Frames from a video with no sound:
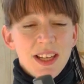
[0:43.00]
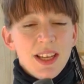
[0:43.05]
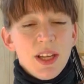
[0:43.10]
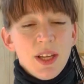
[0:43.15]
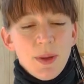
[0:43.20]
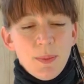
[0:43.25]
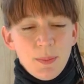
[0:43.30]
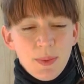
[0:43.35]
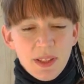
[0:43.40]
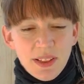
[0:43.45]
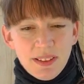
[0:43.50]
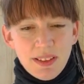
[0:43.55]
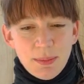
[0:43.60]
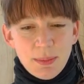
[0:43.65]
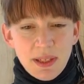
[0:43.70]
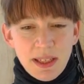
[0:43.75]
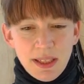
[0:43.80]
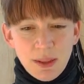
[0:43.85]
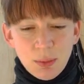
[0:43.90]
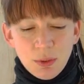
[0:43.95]
because I've been
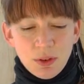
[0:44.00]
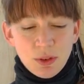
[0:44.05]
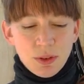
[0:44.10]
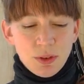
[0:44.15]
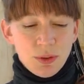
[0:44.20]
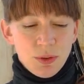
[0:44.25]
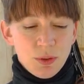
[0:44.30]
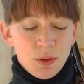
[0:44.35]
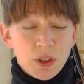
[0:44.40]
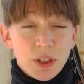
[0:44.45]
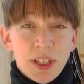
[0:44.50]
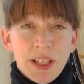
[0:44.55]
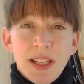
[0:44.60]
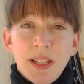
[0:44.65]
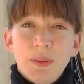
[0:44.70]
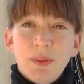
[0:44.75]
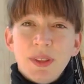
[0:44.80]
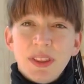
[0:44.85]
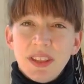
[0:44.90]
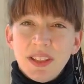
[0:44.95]
able to train
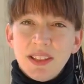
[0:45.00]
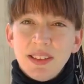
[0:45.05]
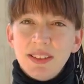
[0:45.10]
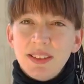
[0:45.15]
with this